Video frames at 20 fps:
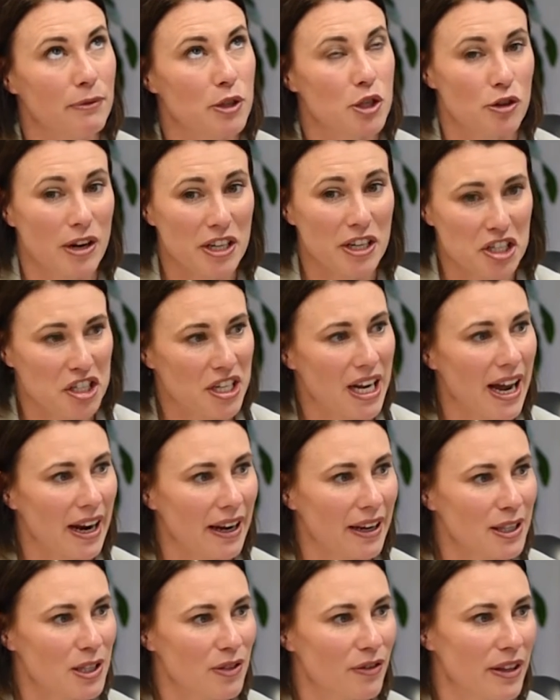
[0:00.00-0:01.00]
stretch
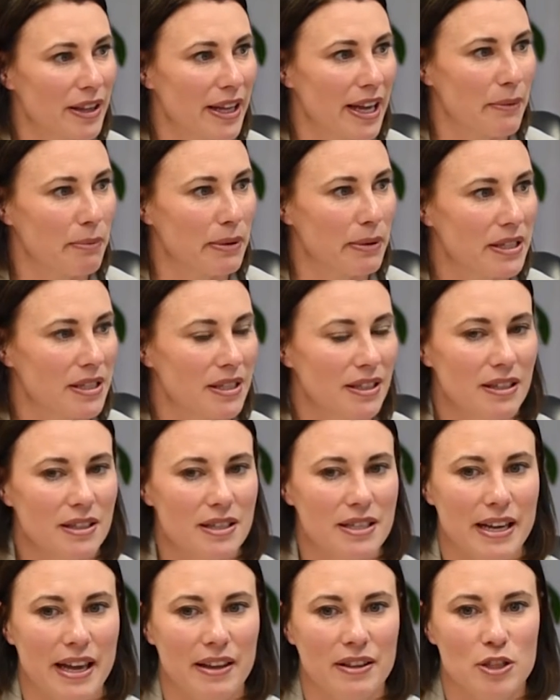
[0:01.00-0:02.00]
targets for their
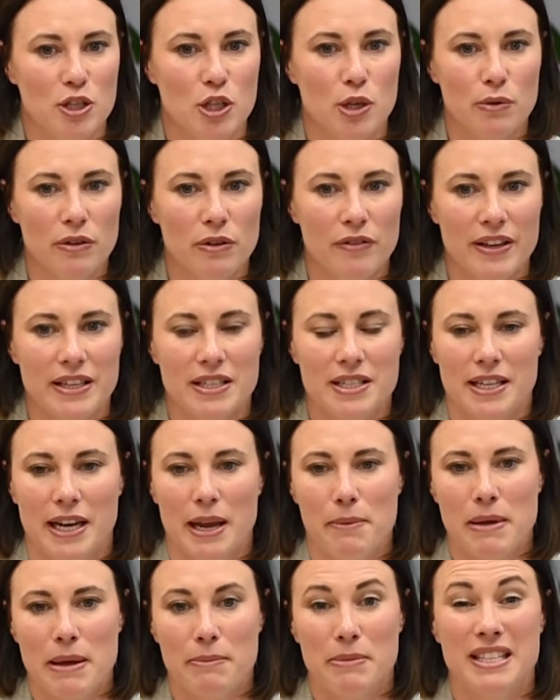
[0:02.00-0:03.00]
business, and two of his
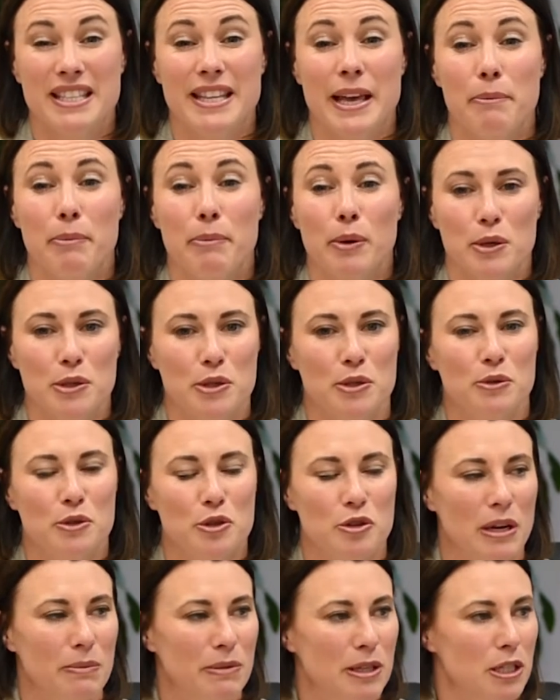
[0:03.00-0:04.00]
team members, their personal
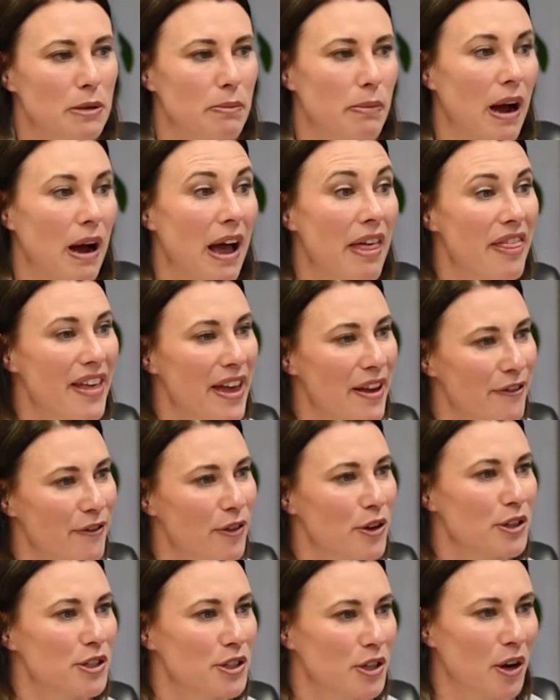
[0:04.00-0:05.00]
dream is to buy their
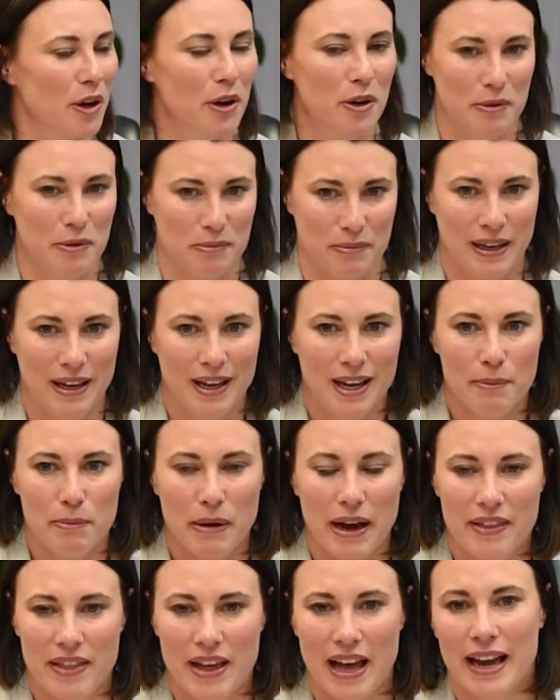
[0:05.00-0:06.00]
first home
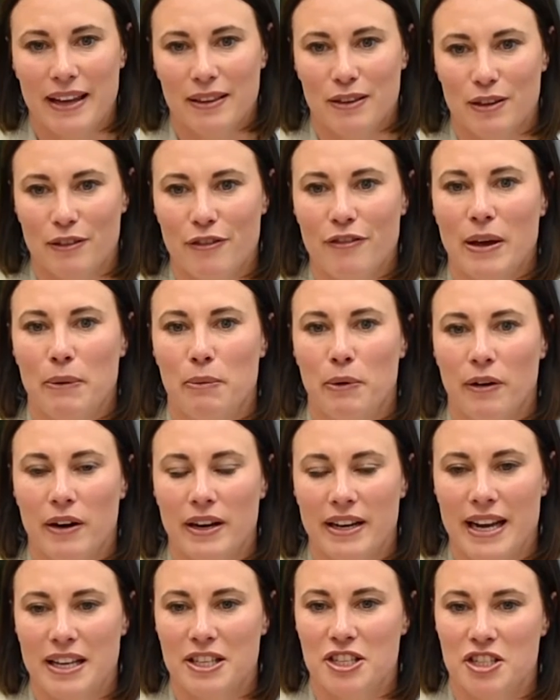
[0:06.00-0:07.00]
by the 8th of
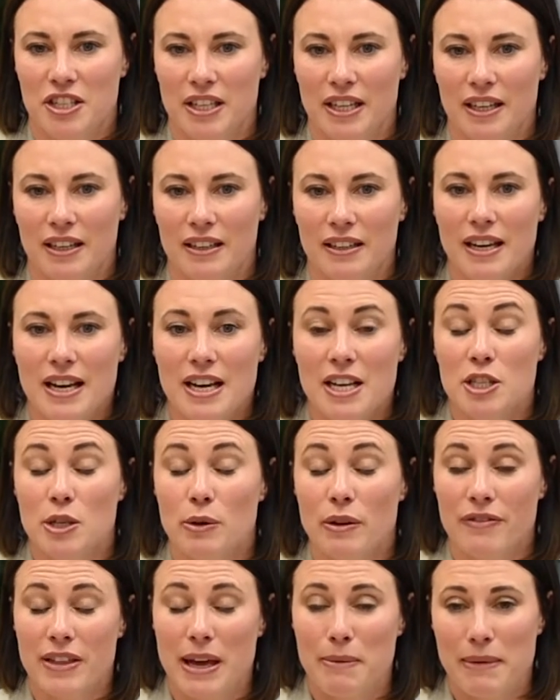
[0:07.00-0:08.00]
February next year.
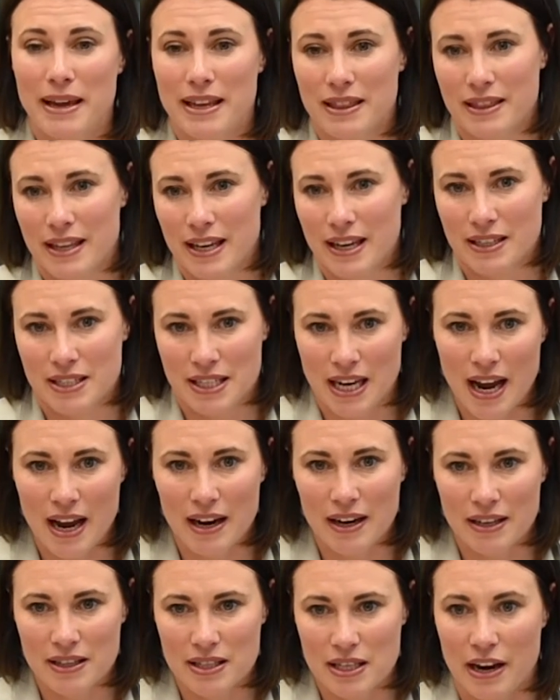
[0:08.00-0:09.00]
So if they meet their
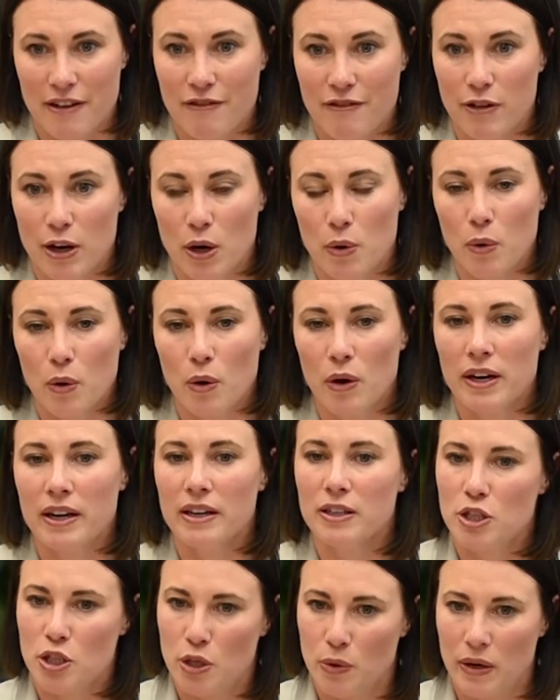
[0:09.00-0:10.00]
targets every
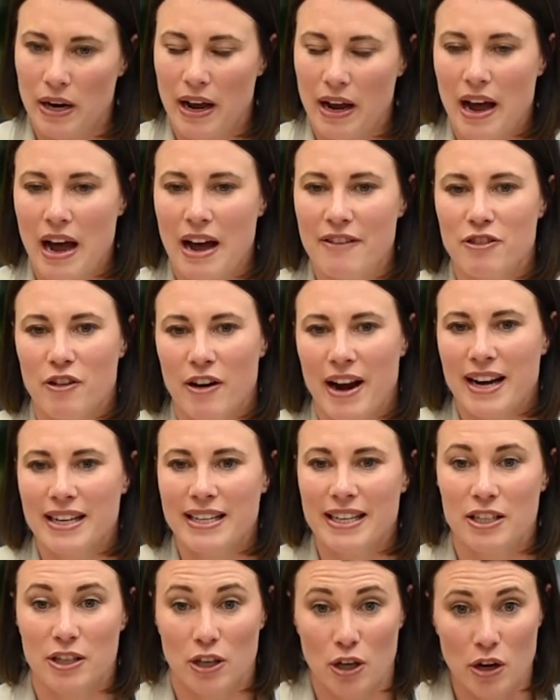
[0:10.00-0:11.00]
quarter,
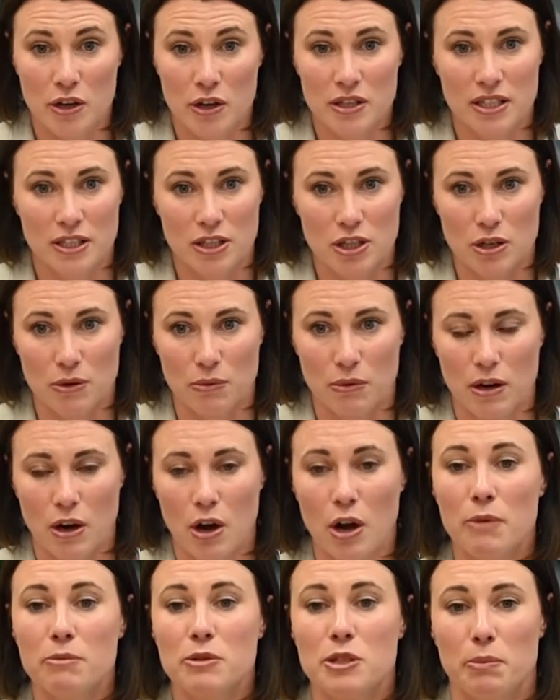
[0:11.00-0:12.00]
$2,500 to a
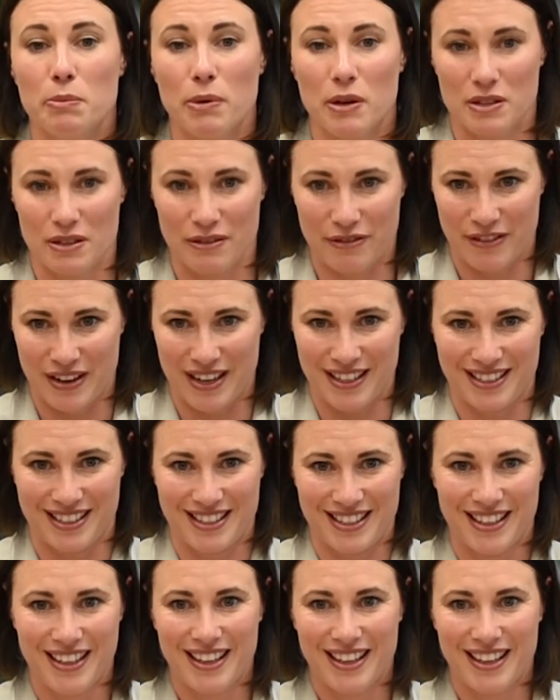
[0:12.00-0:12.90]
home deposit fund.